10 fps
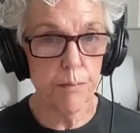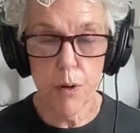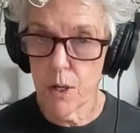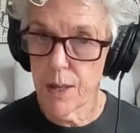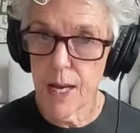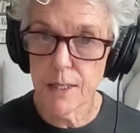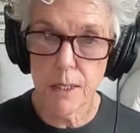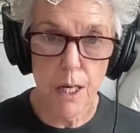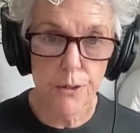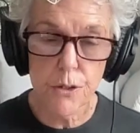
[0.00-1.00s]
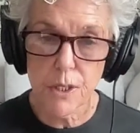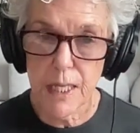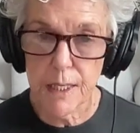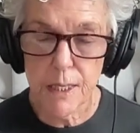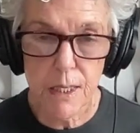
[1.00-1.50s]
part of that is
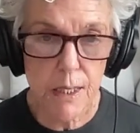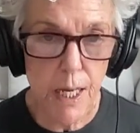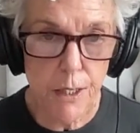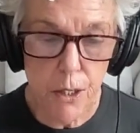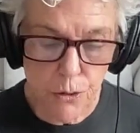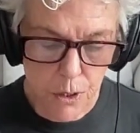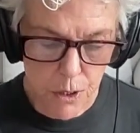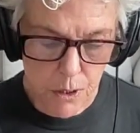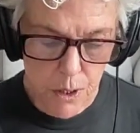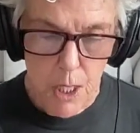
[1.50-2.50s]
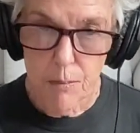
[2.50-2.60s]
understanding the diagnosis.